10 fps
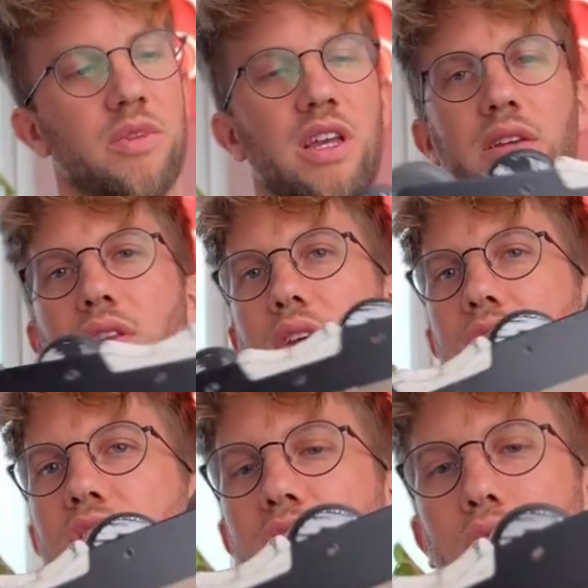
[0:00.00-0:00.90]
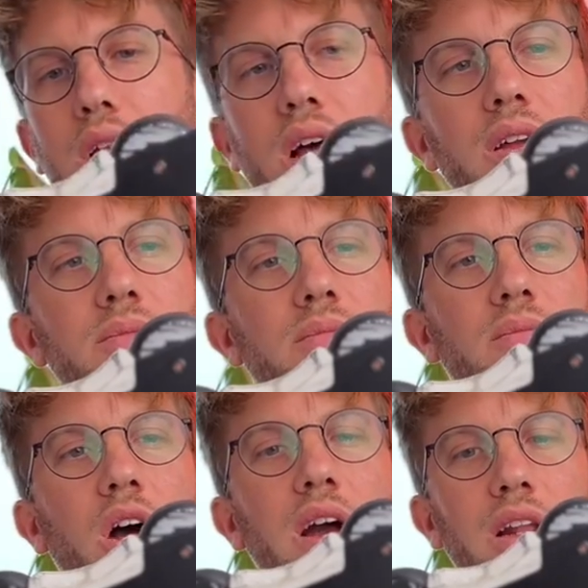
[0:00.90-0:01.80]
yeah, the Sola
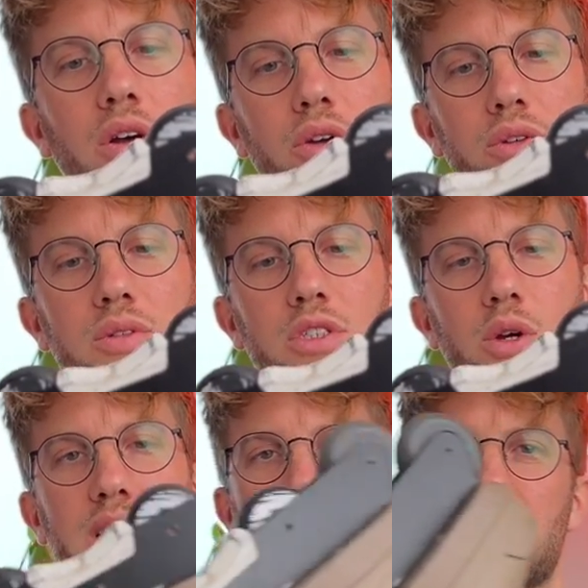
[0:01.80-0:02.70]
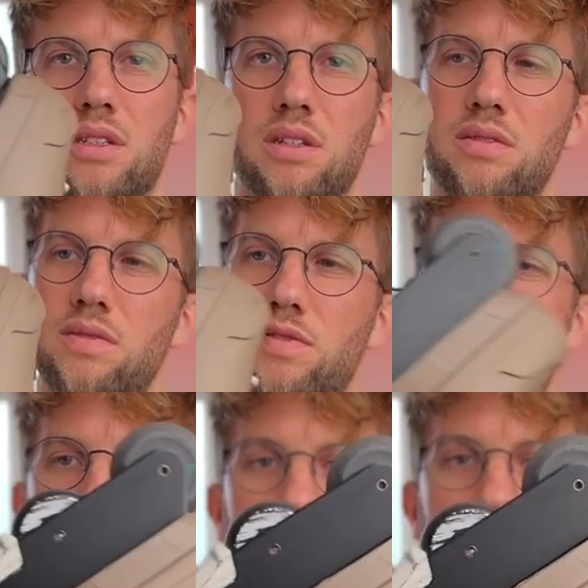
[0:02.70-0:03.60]
high-low Atkinson
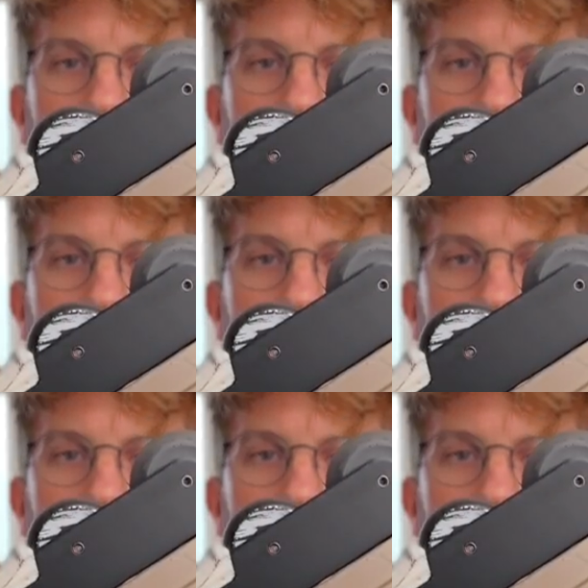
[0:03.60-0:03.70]
frame.